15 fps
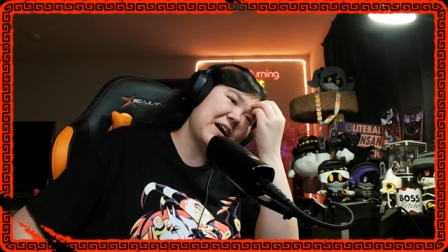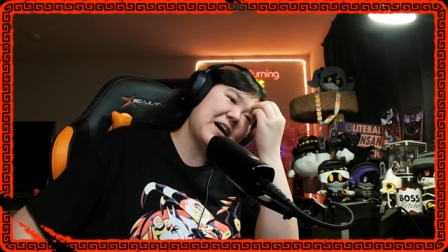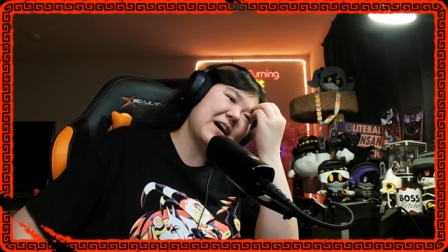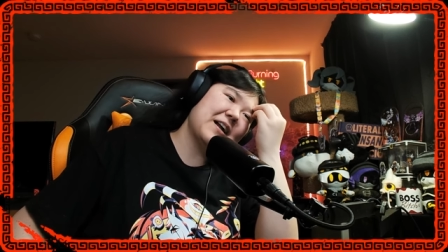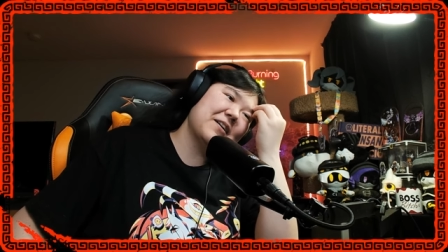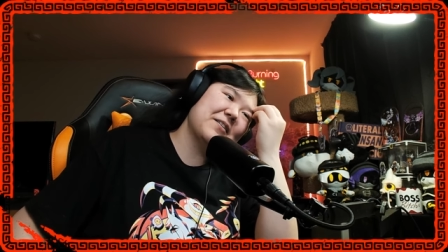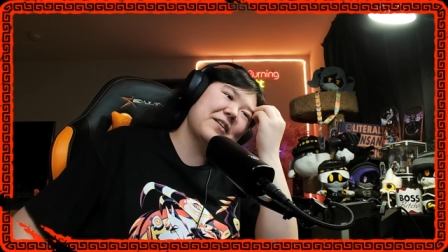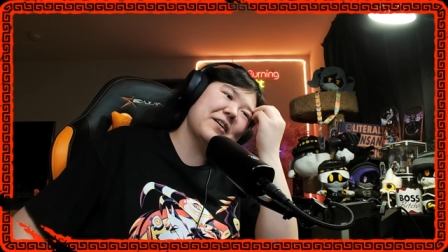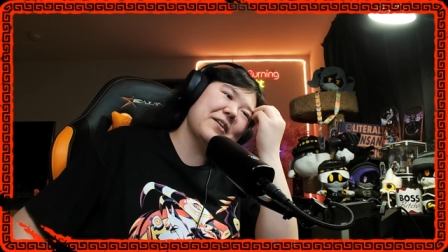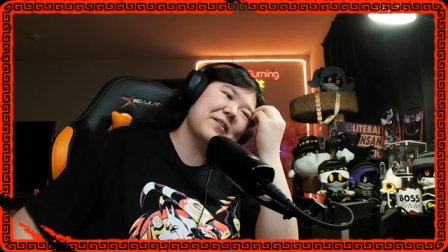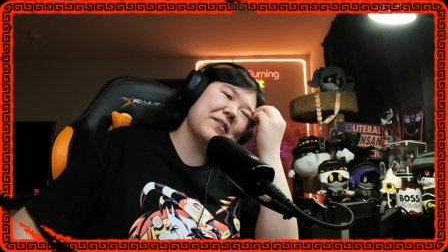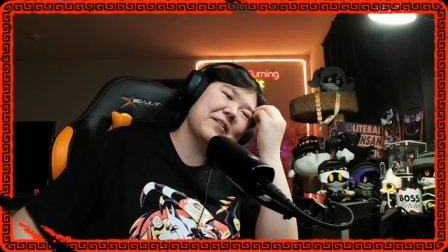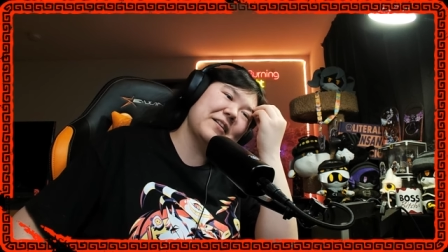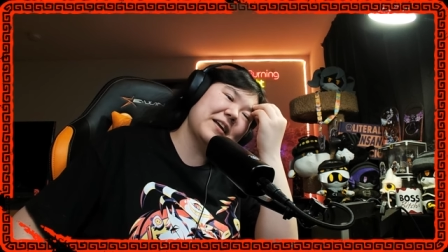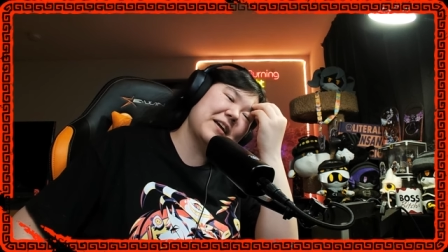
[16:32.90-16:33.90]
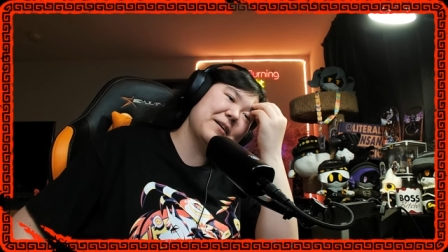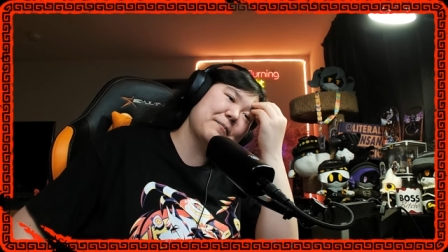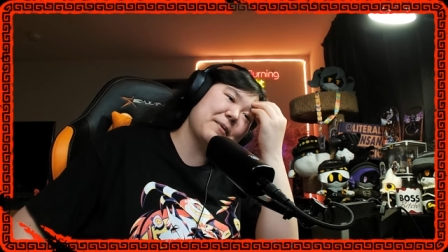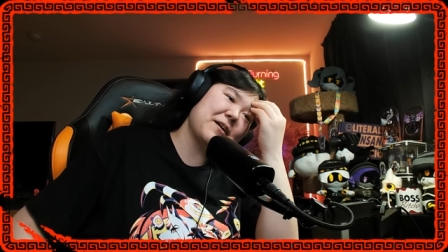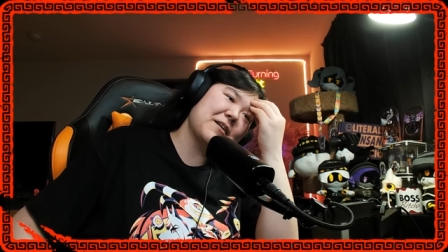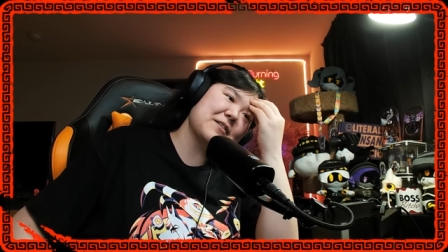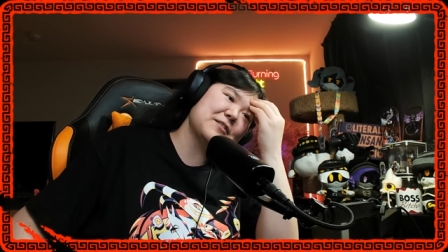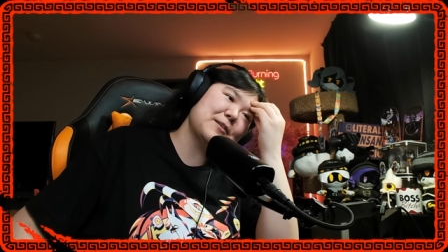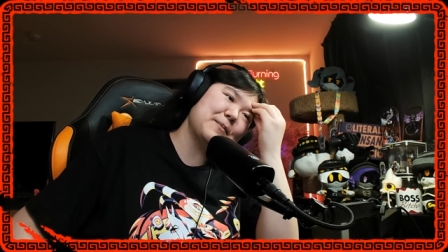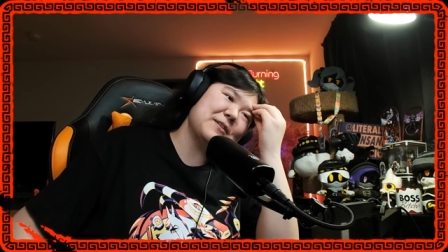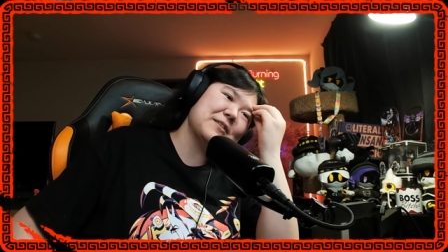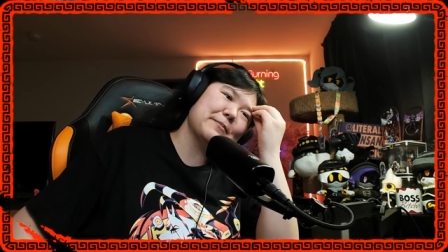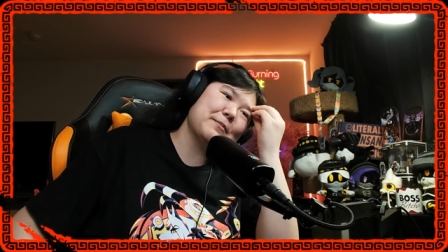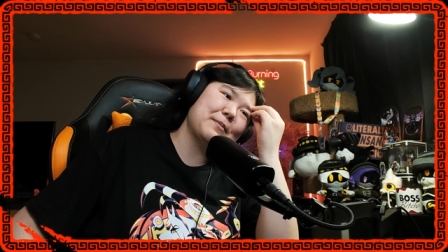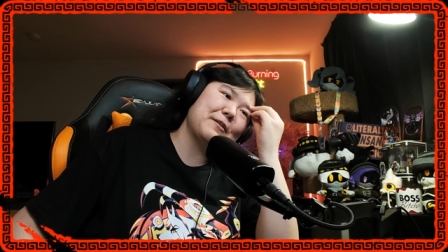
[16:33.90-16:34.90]
I don't know, like it might honestly be
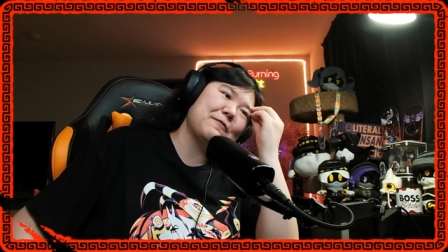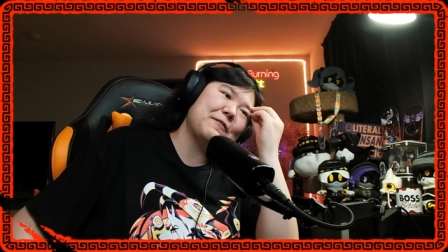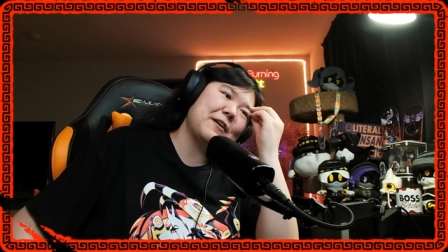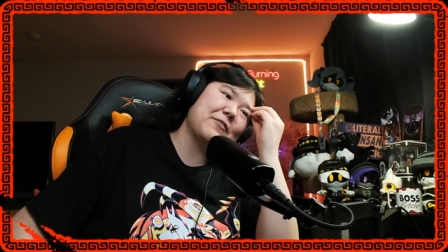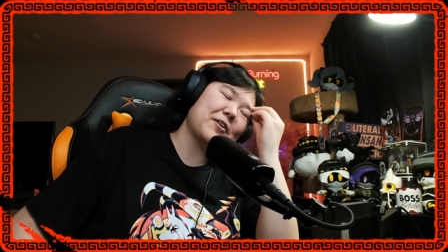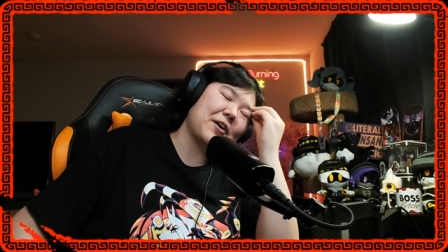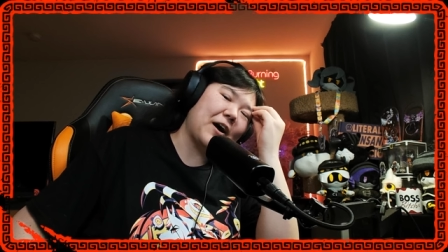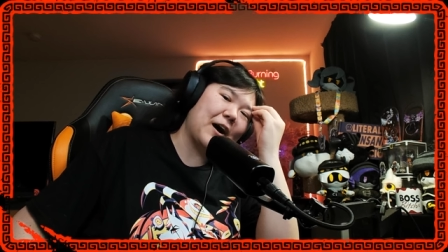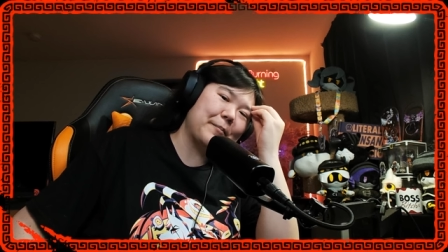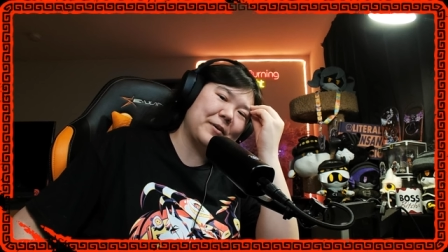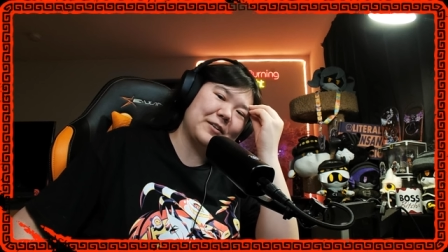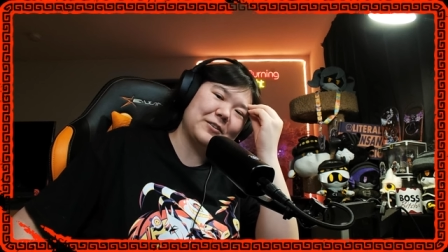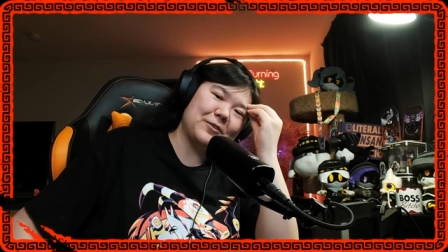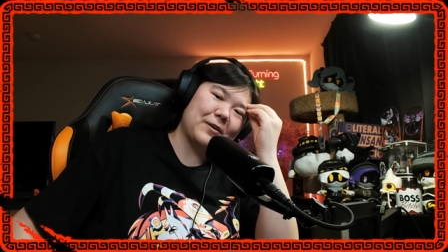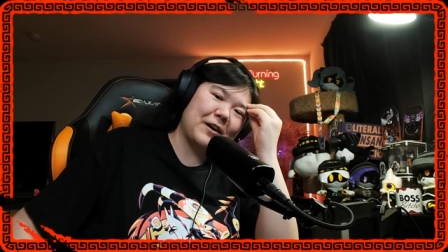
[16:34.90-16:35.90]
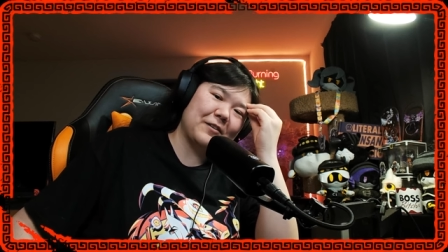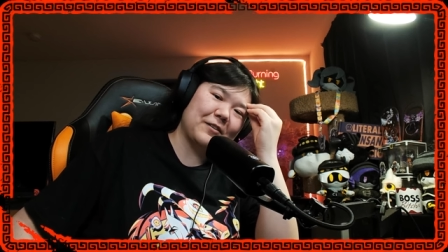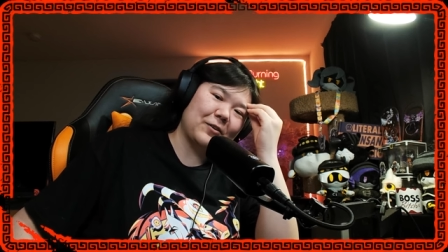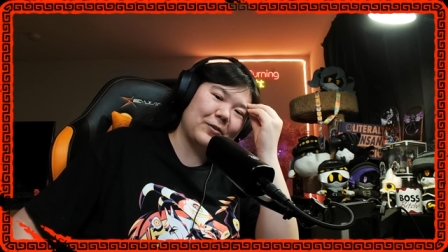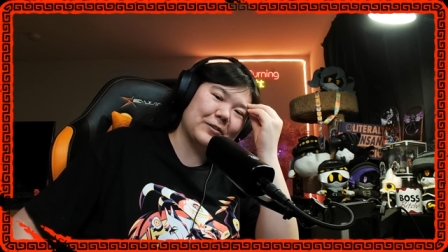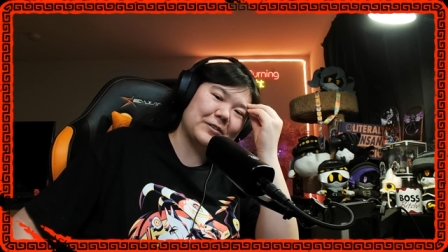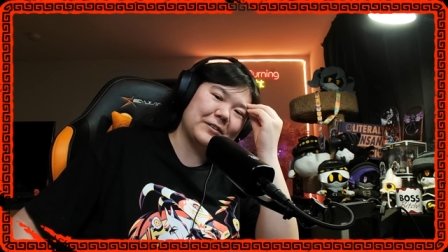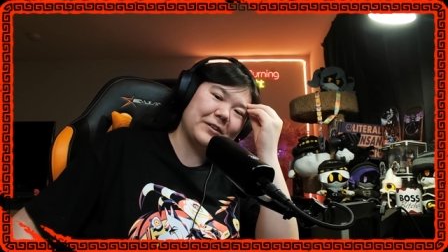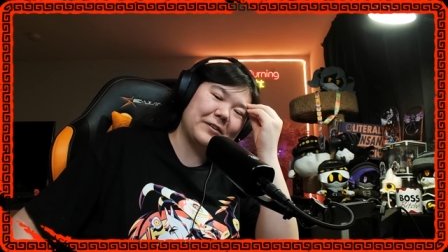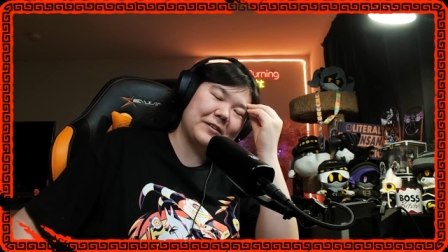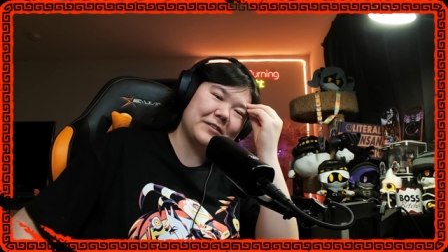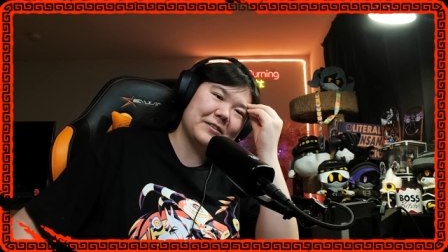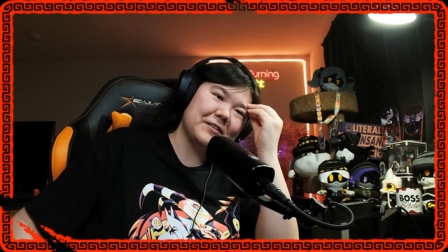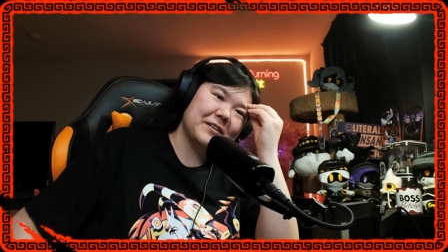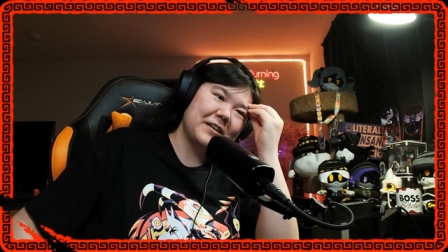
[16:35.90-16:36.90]
some of my favorite comedy too out of the whole
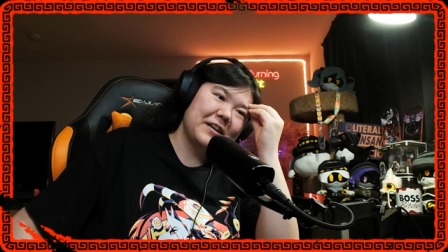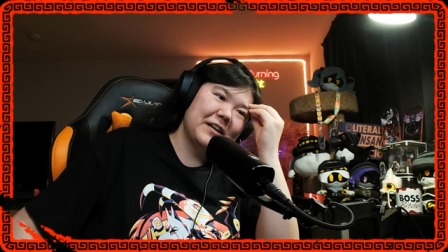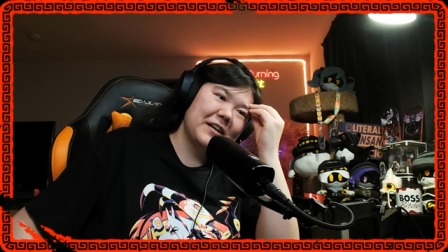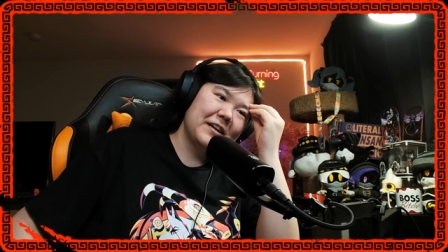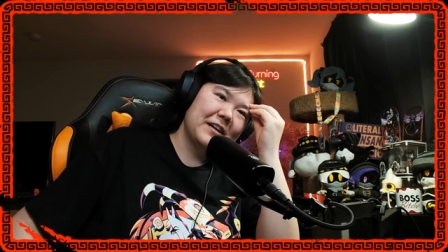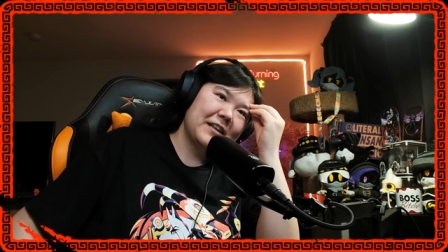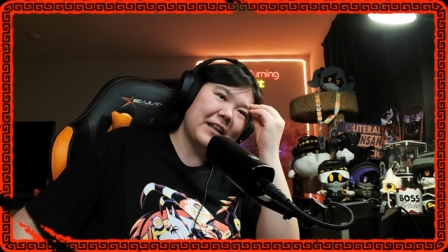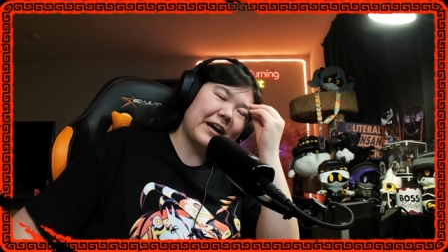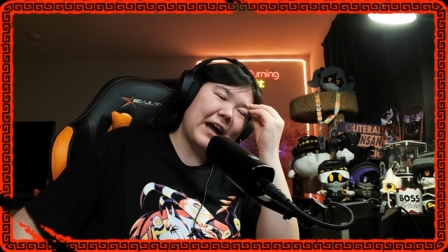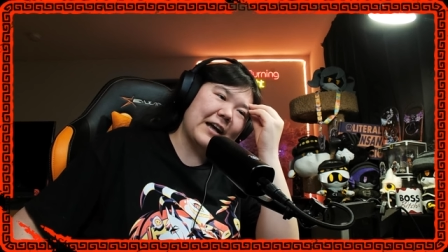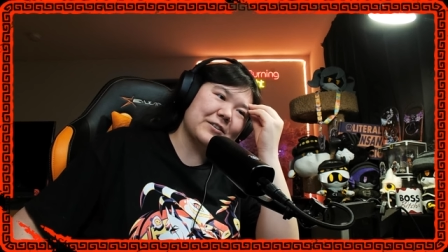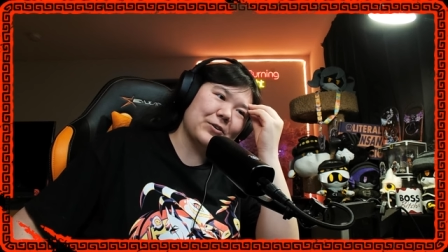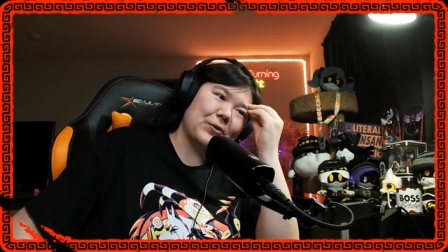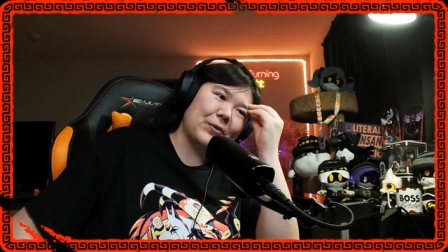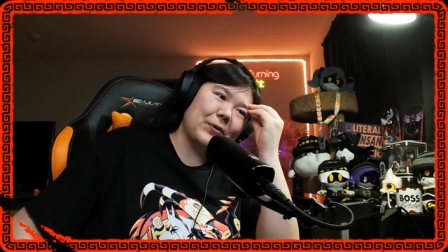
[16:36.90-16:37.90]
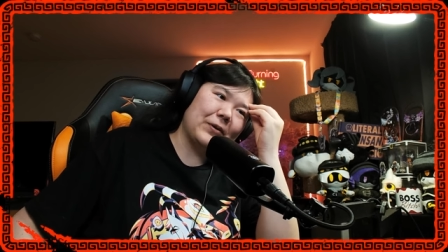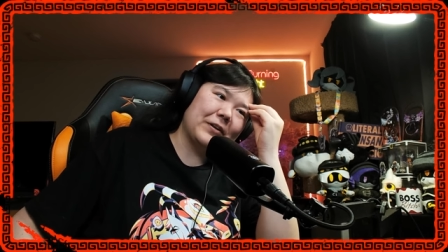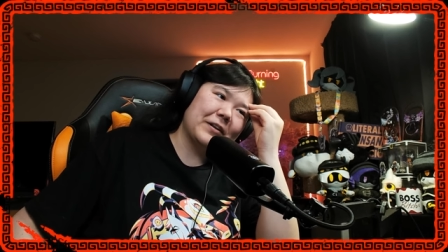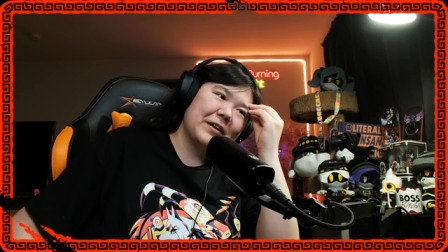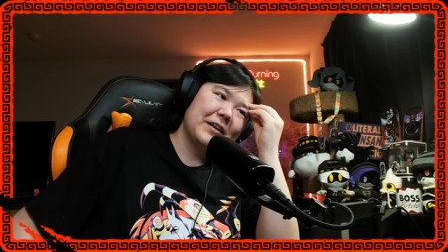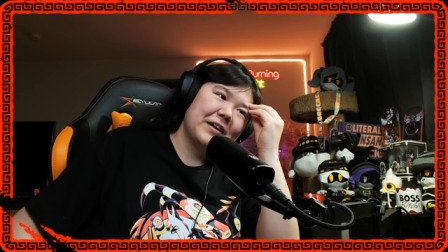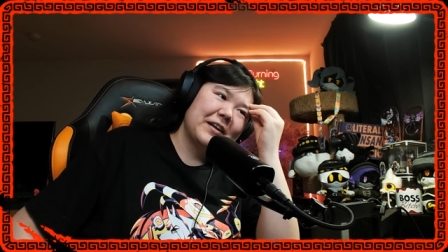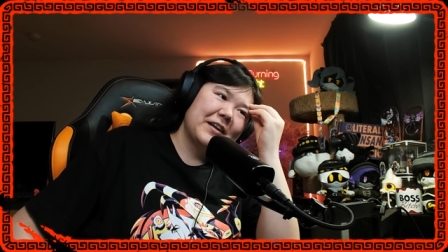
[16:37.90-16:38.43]
series, like as a whole.